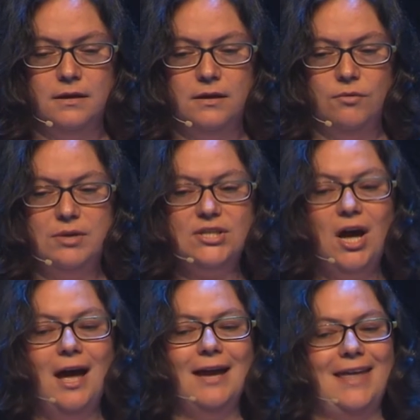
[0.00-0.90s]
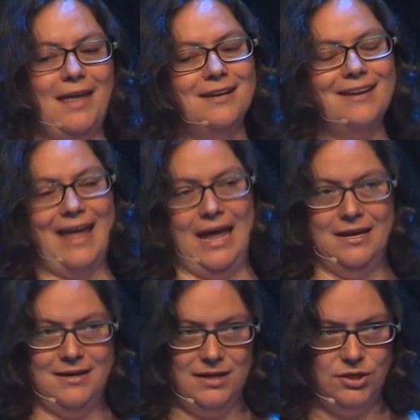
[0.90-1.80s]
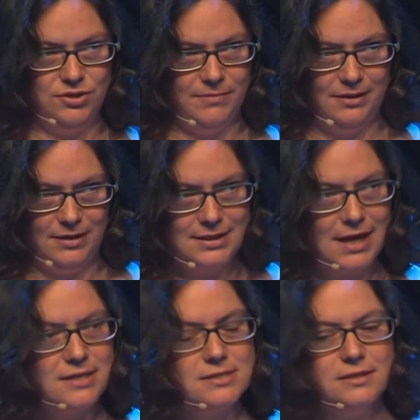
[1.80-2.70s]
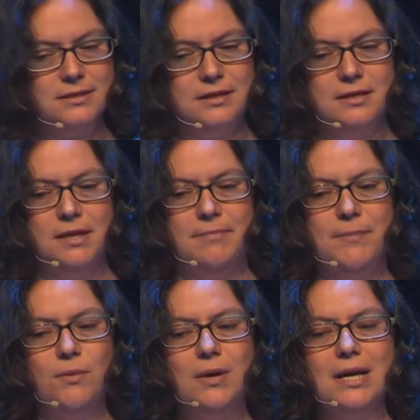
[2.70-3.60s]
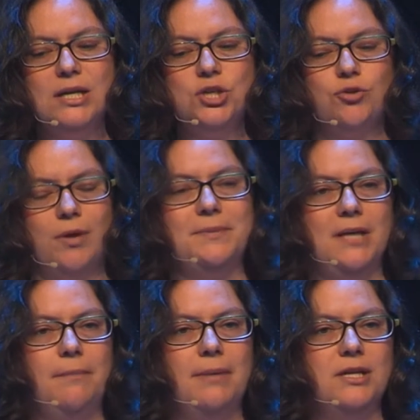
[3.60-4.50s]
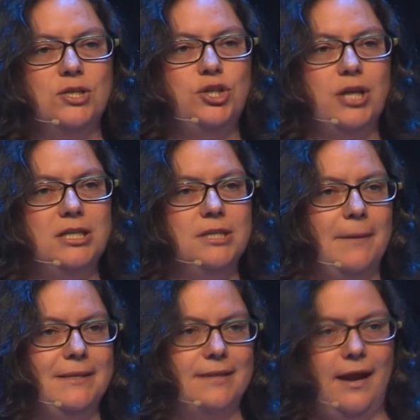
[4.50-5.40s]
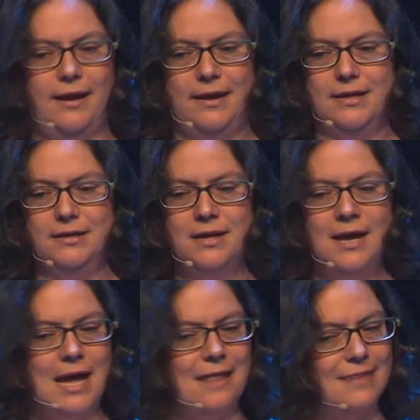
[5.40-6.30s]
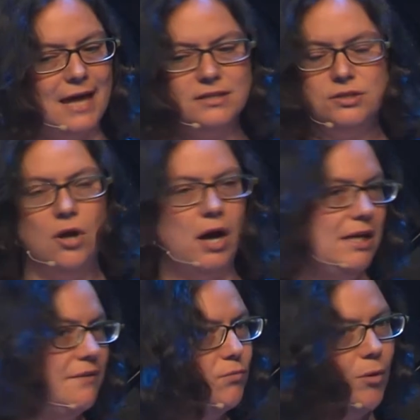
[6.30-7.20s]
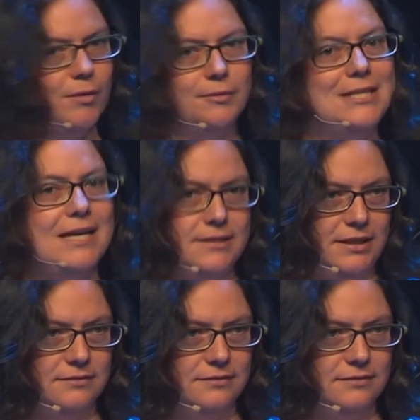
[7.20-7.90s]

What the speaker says: We saw again and again in usability tests that people were getting tripped up just by signing in, and that's not even what we were testing.